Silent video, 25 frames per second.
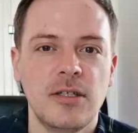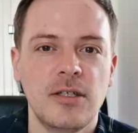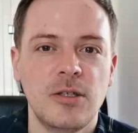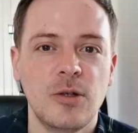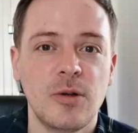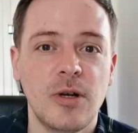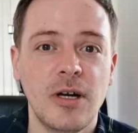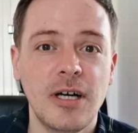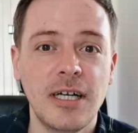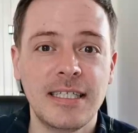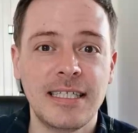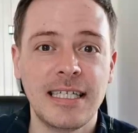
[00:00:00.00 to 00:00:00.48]

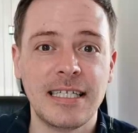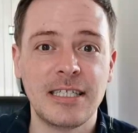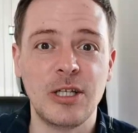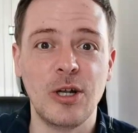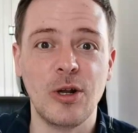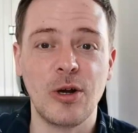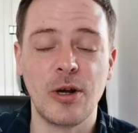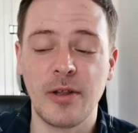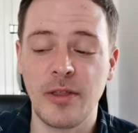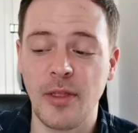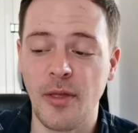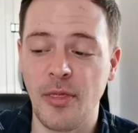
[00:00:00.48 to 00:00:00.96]
So guys, let's
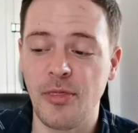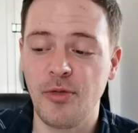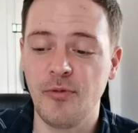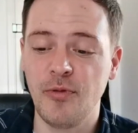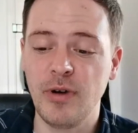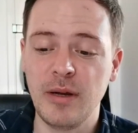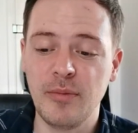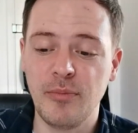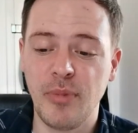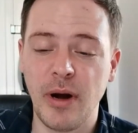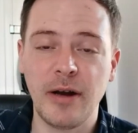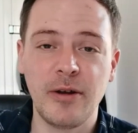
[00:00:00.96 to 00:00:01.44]
look at the
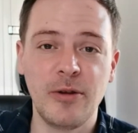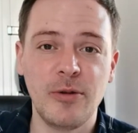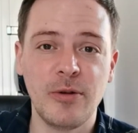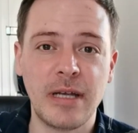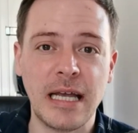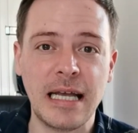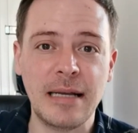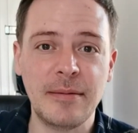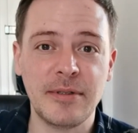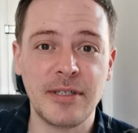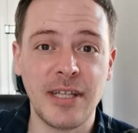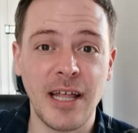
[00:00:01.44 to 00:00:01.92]
three brand new
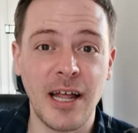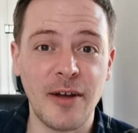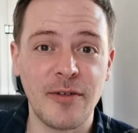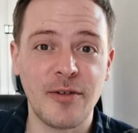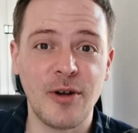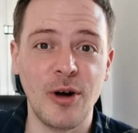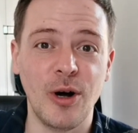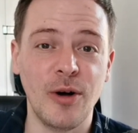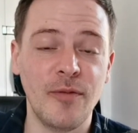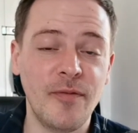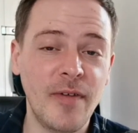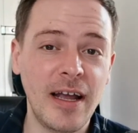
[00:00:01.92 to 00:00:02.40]
games that
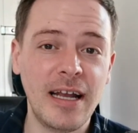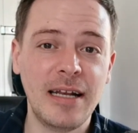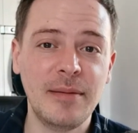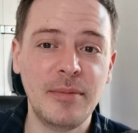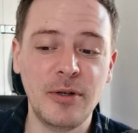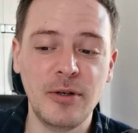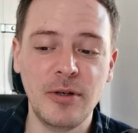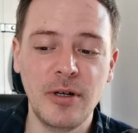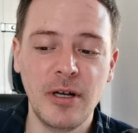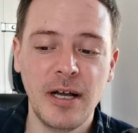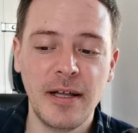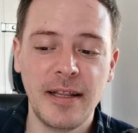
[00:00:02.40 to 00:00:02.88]
I've got
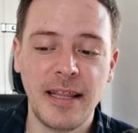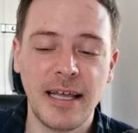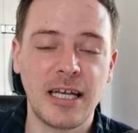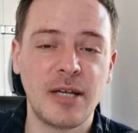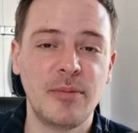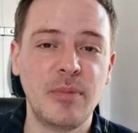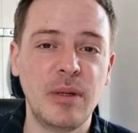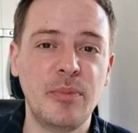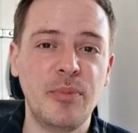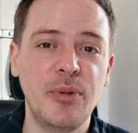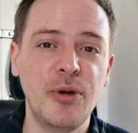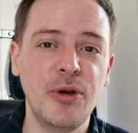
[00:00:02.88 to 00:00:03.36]
available that
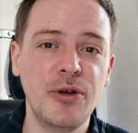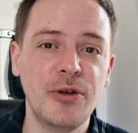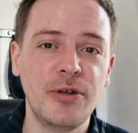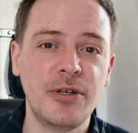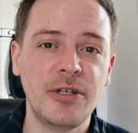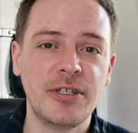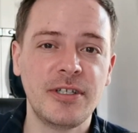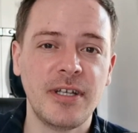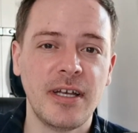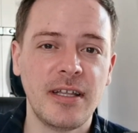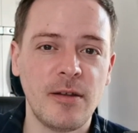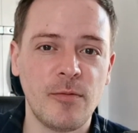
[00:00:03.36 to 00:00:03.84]
can be
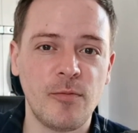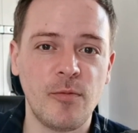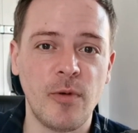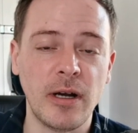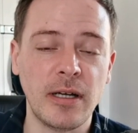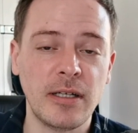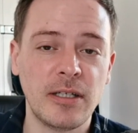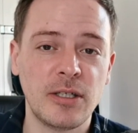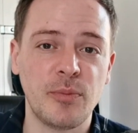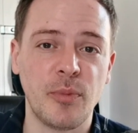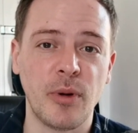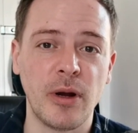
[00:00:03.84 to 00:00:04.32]
purchased at the
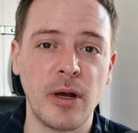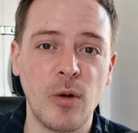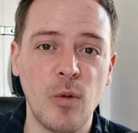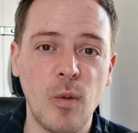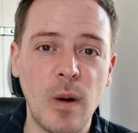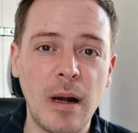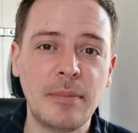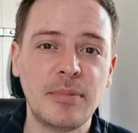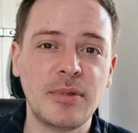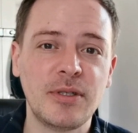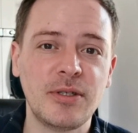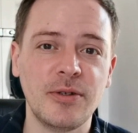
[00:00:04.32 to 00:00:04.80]
RightSprite
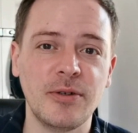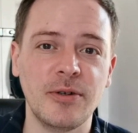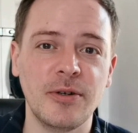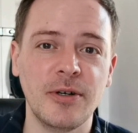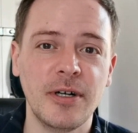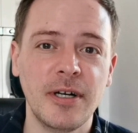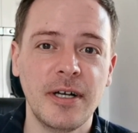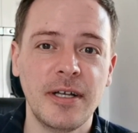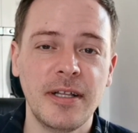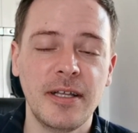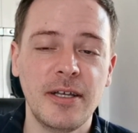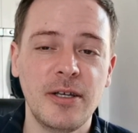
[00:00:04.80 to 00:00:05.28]
web
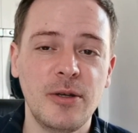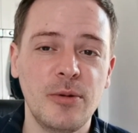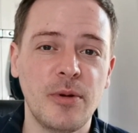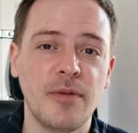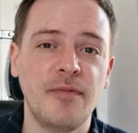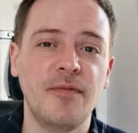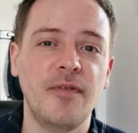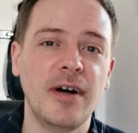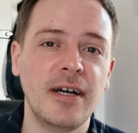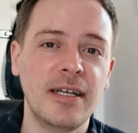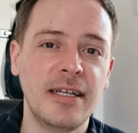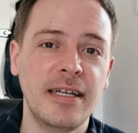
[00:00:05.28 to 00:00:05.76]
store, that you
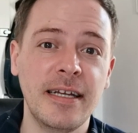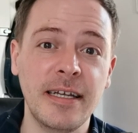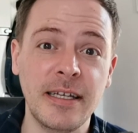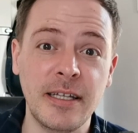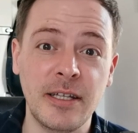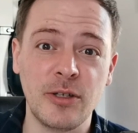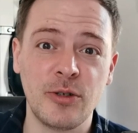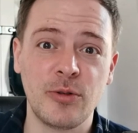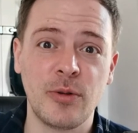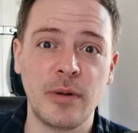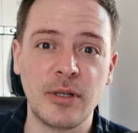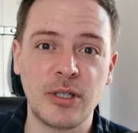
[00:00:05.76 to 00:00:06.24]
can find it in
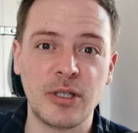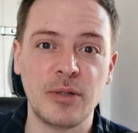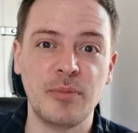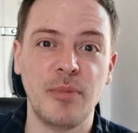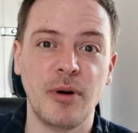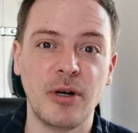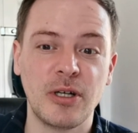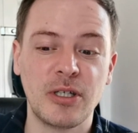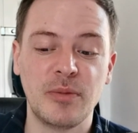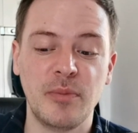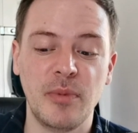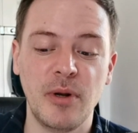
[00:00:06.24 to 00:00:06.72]
the description
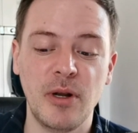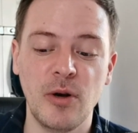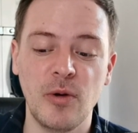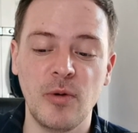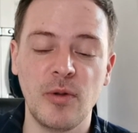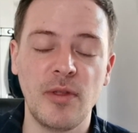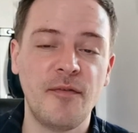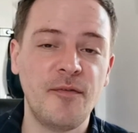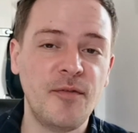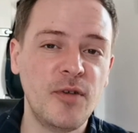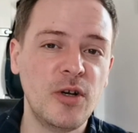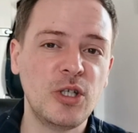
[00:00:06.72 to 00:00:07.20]
box
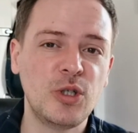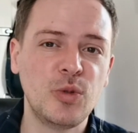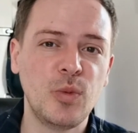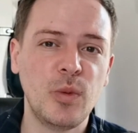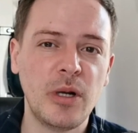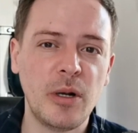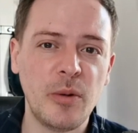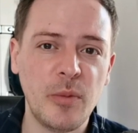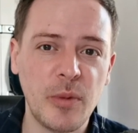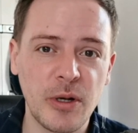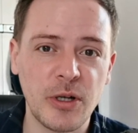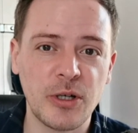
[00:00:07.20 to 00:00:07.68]
below. The first
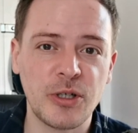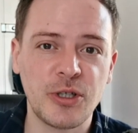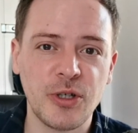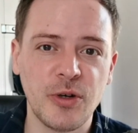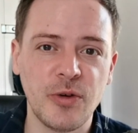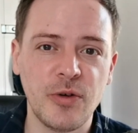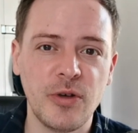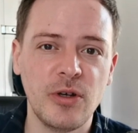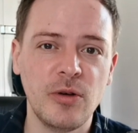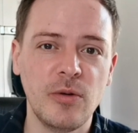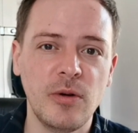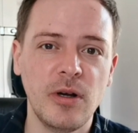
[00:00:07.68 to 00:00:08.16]
one I want to
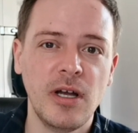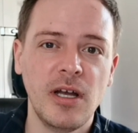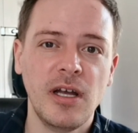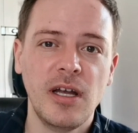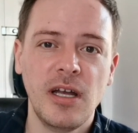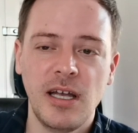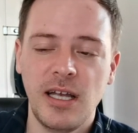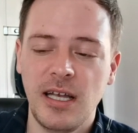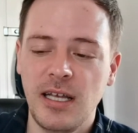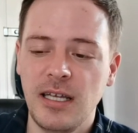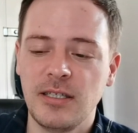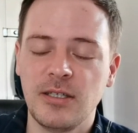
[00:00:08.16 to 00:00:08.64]
show you
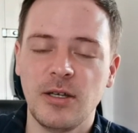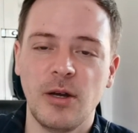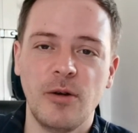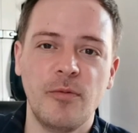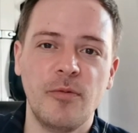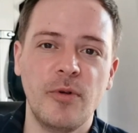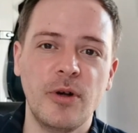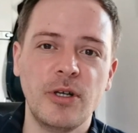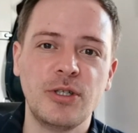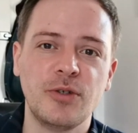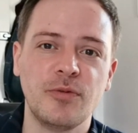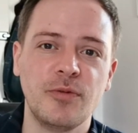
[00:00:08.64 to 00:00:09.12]
is
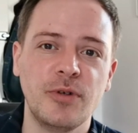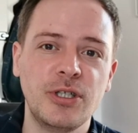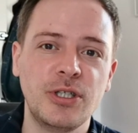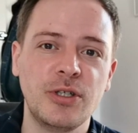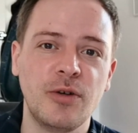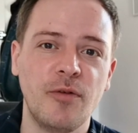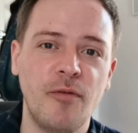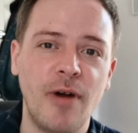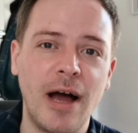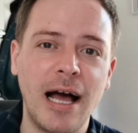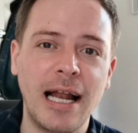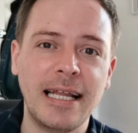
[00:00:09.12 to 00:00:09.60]
Rush
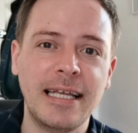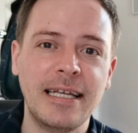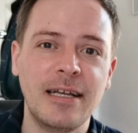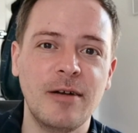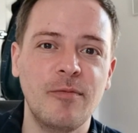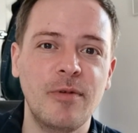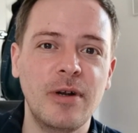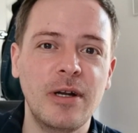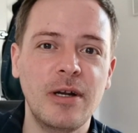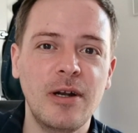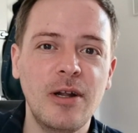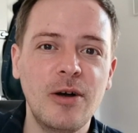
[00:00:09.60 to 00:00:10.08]
Rush Rally
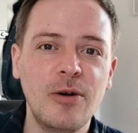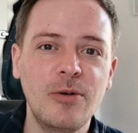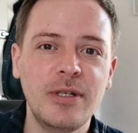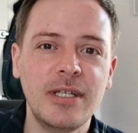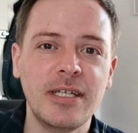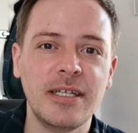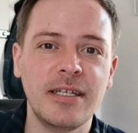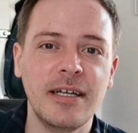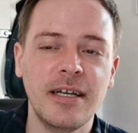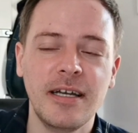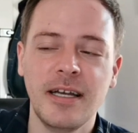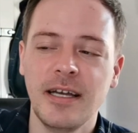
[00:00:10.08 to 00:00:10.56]

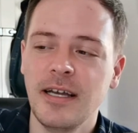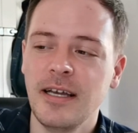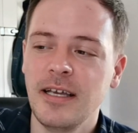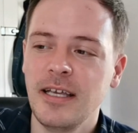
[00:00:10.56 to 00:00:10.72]
Reloaded.